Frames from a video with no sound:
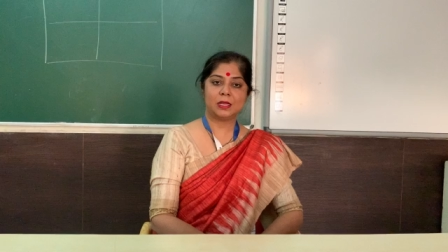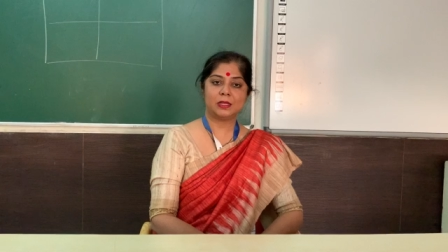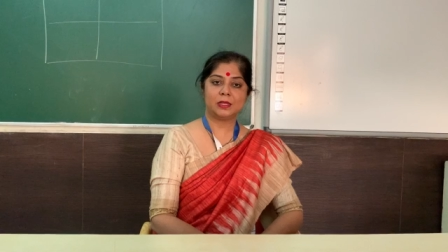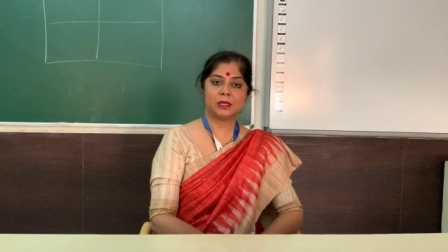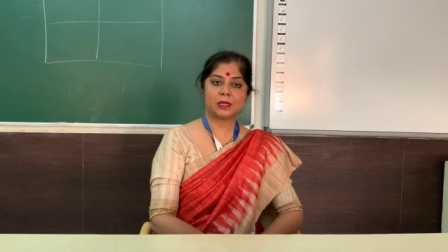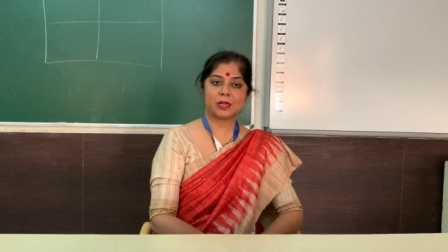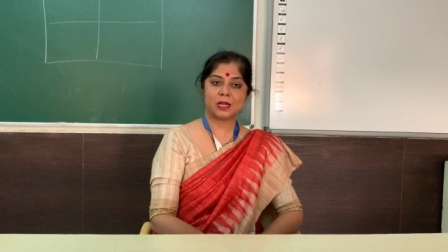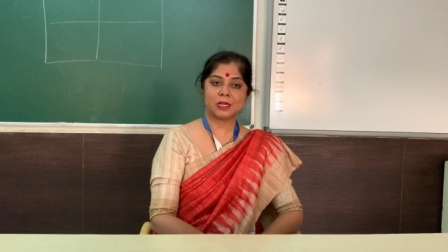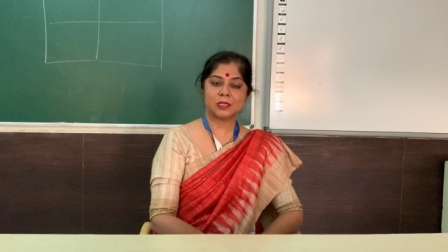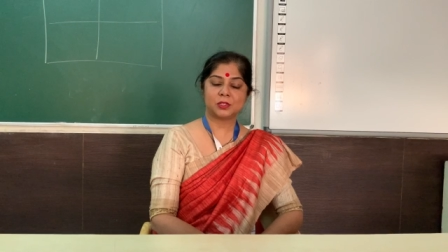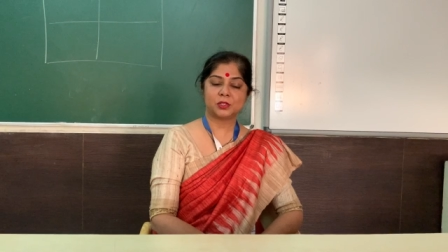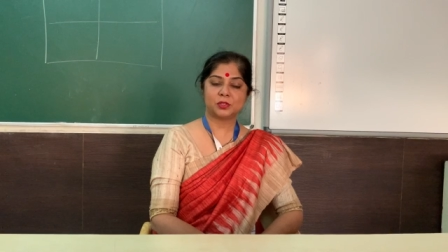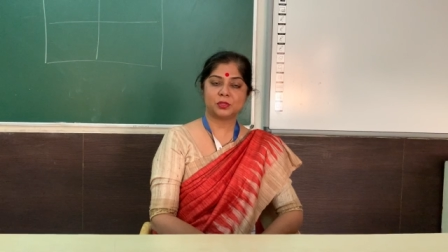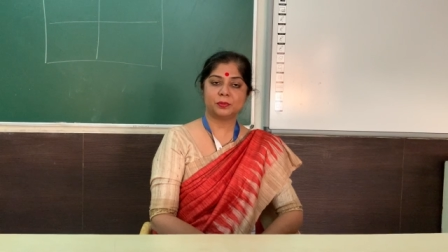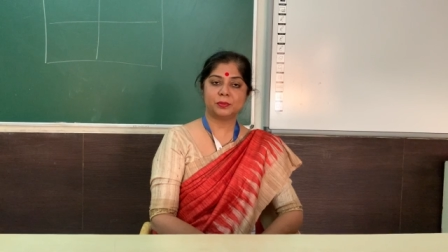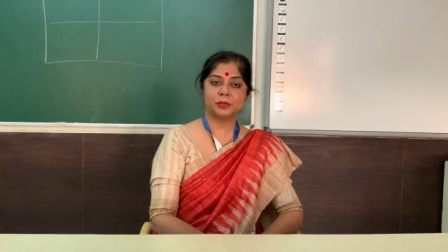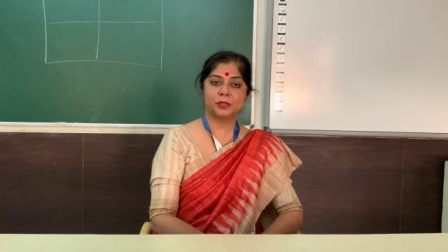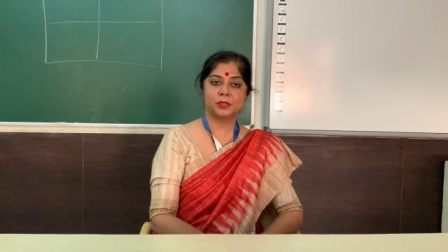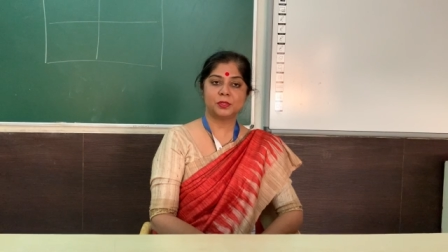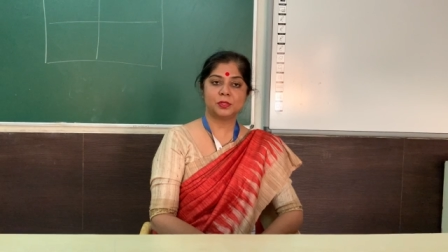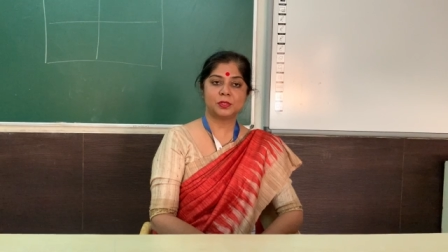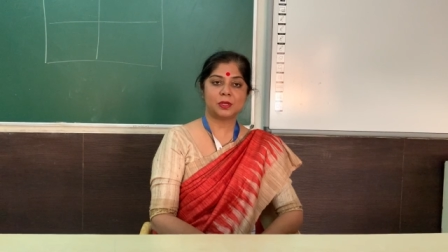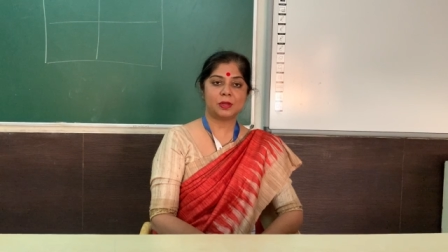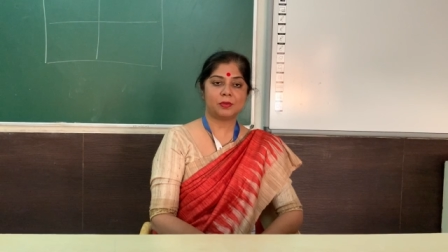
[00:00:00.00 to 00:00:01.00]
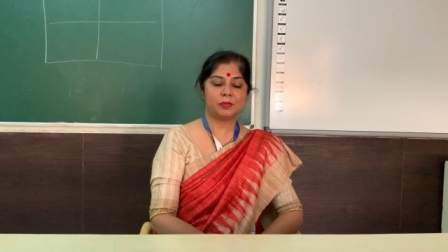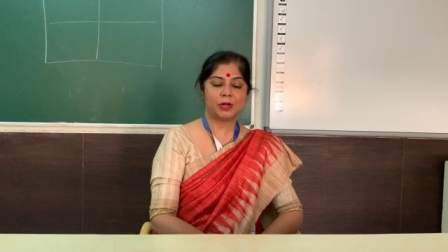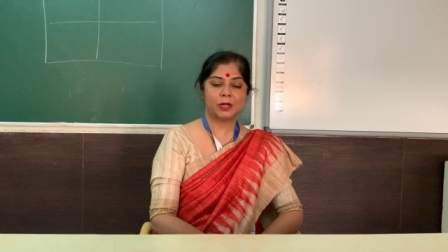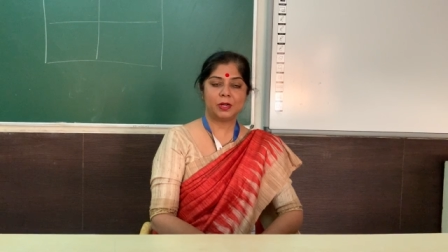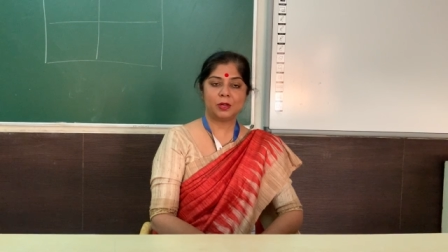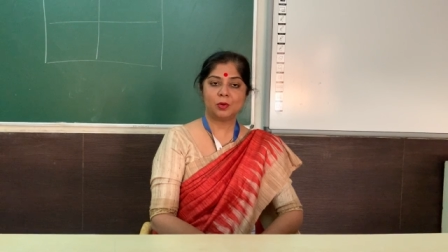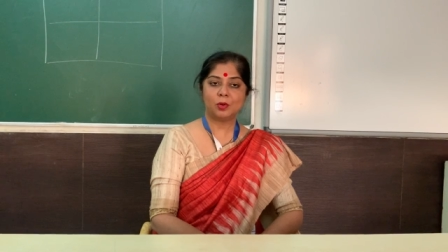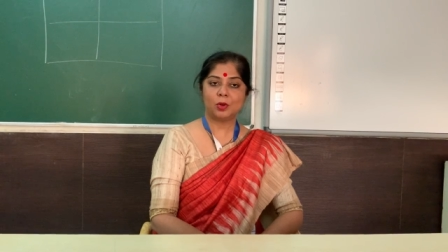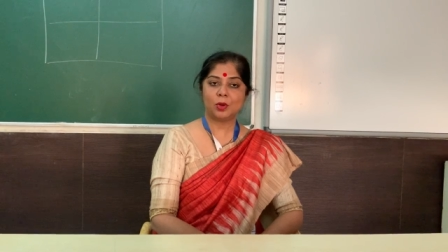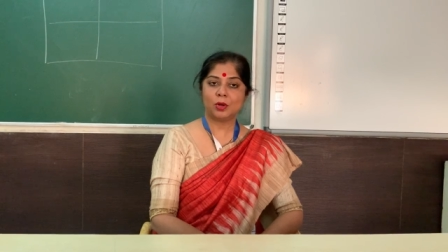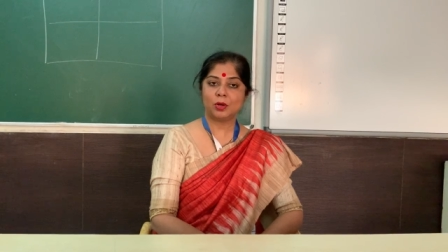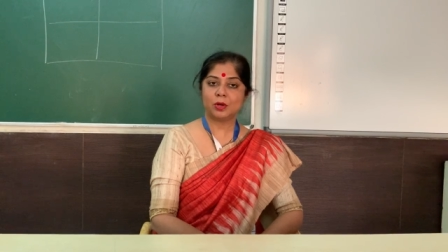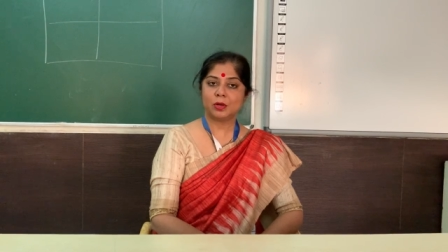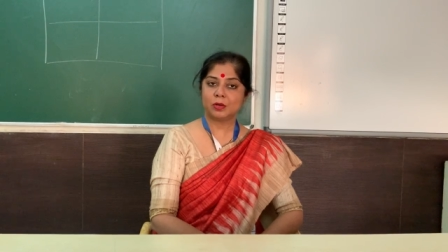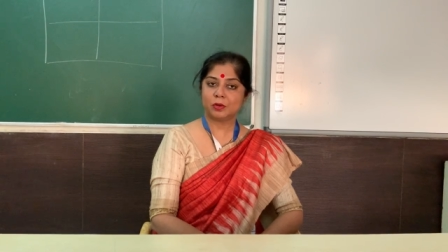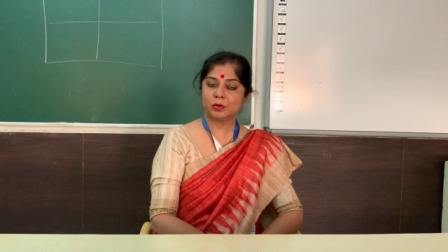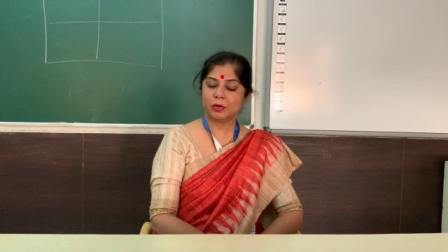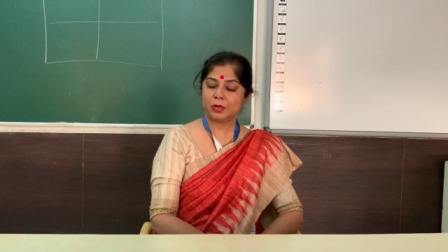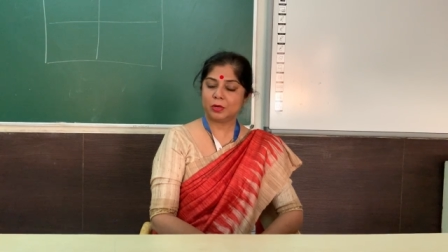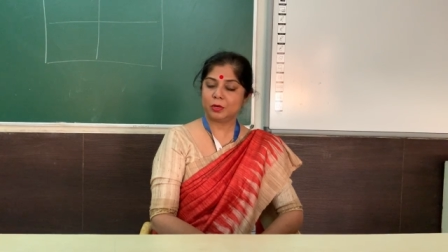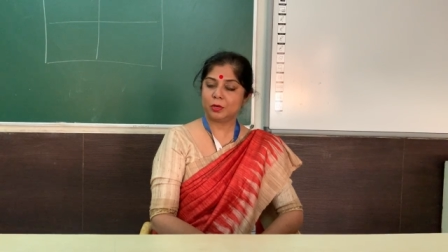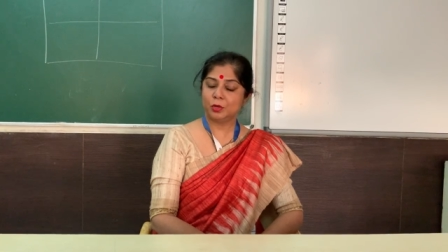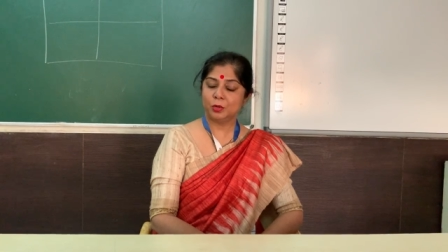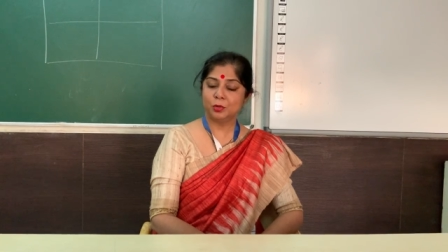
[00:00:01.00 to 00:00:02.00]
and the customers have undergone a re-